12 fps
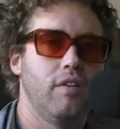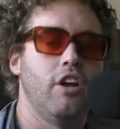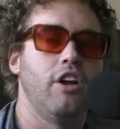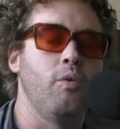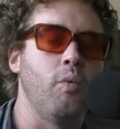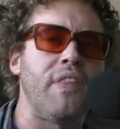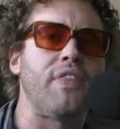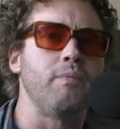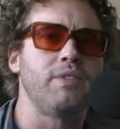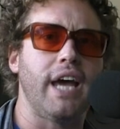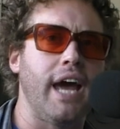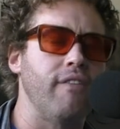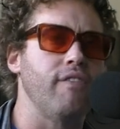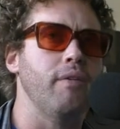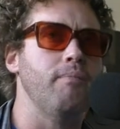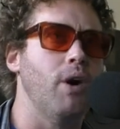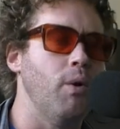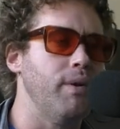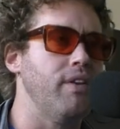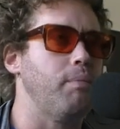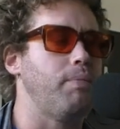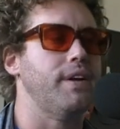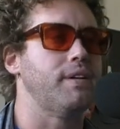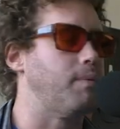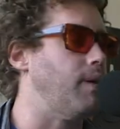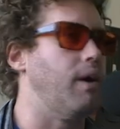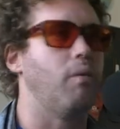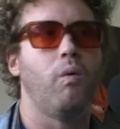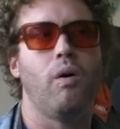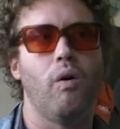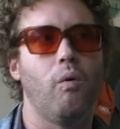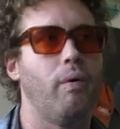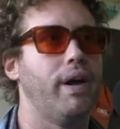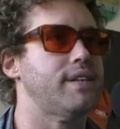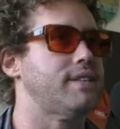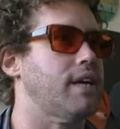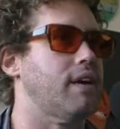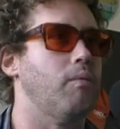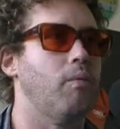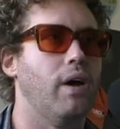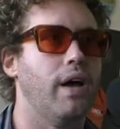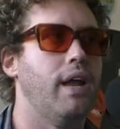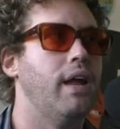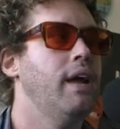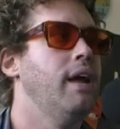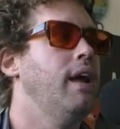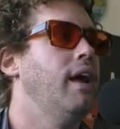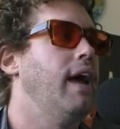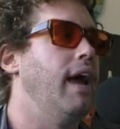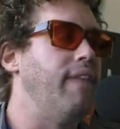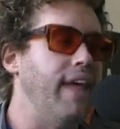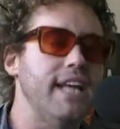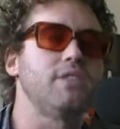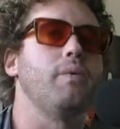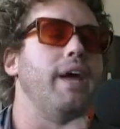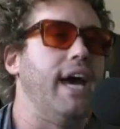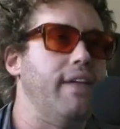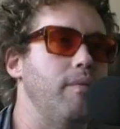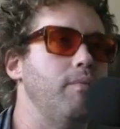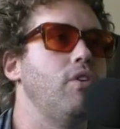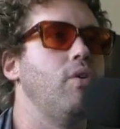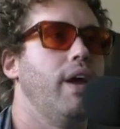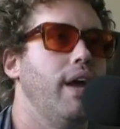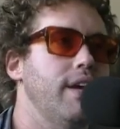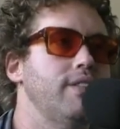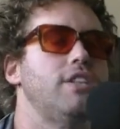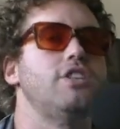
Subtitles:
You know, you want them to every moment of the pitch be like, whoa, wait a second, what? And that's what we had them doing, is